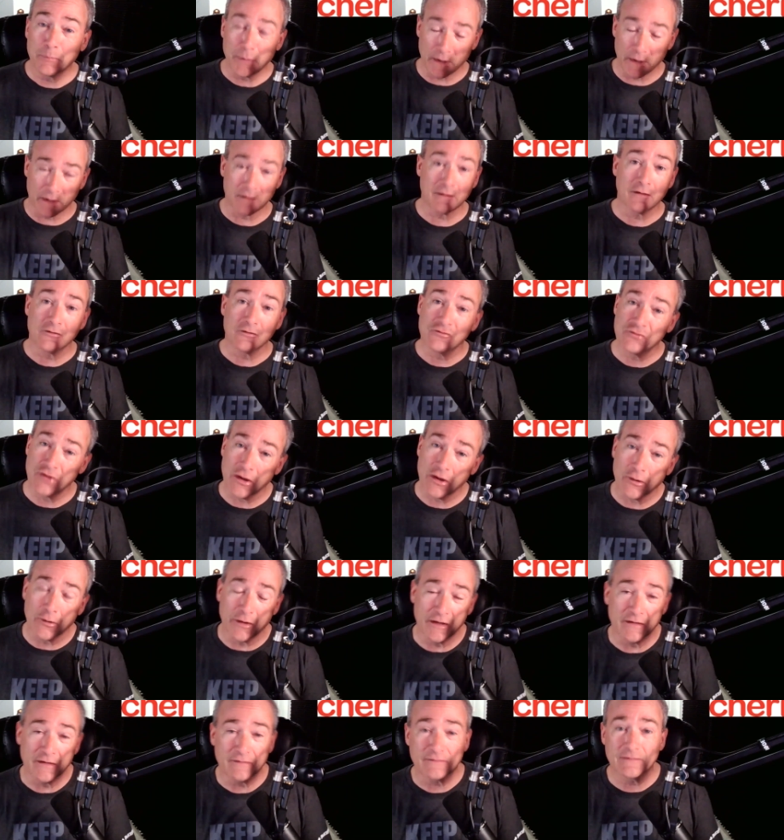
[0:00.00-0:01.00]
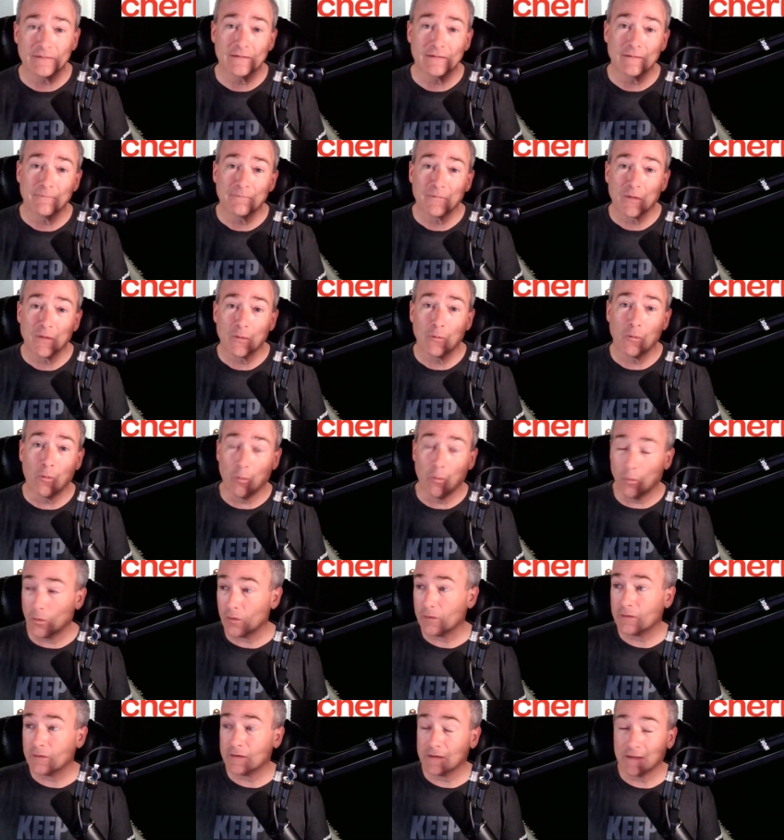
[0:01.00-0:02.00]
Picked Cherries,
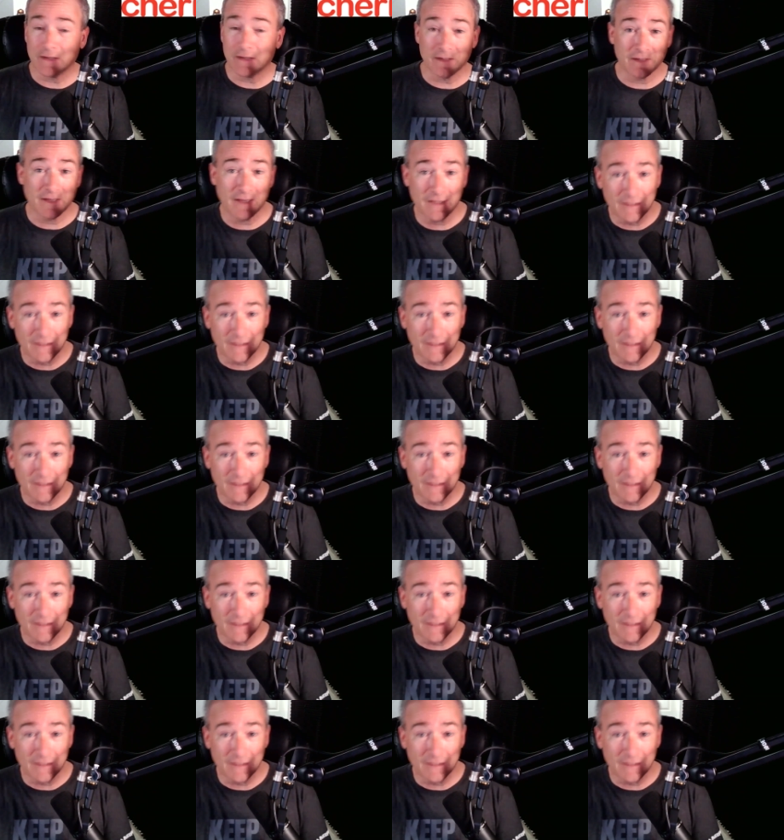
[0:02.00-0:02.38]
or in